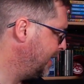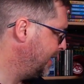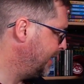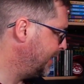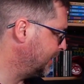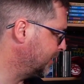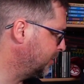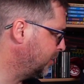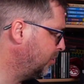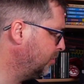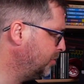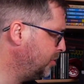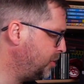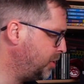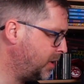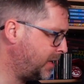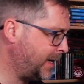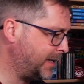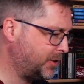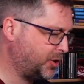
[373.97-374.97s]
as long as
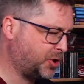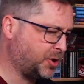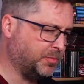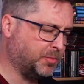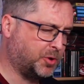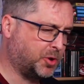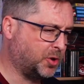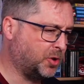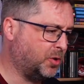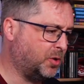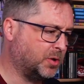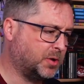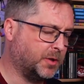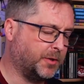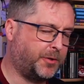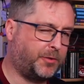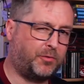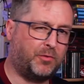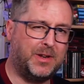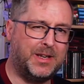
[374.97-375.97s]
you had some sort
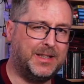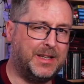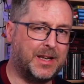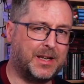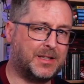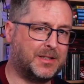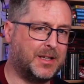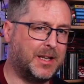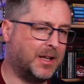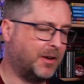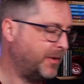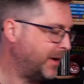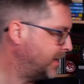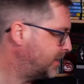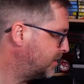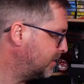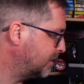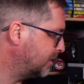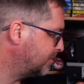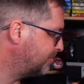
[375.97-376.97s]
of 3D
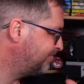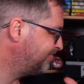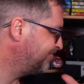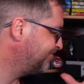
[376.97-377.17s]
accelerated